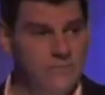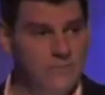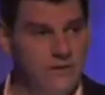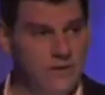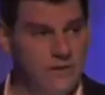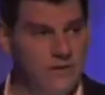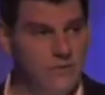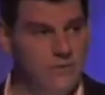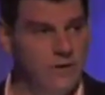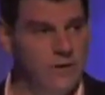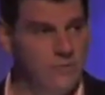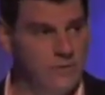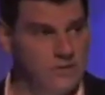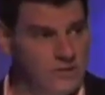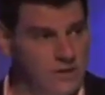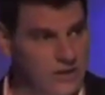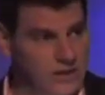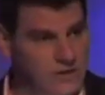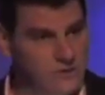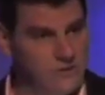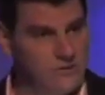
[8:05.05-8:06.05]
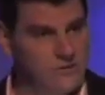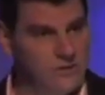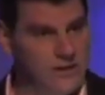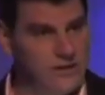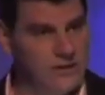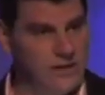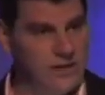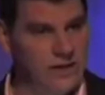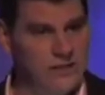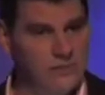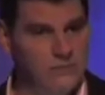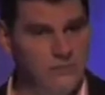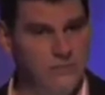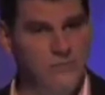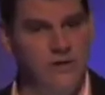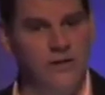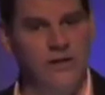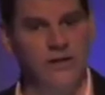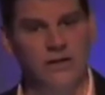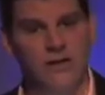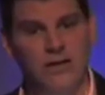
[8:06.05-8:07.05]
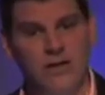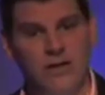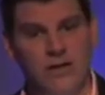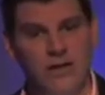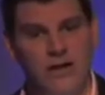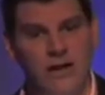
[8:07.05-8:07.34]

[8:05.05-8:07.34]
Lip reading: We could be selling to a retailer to provide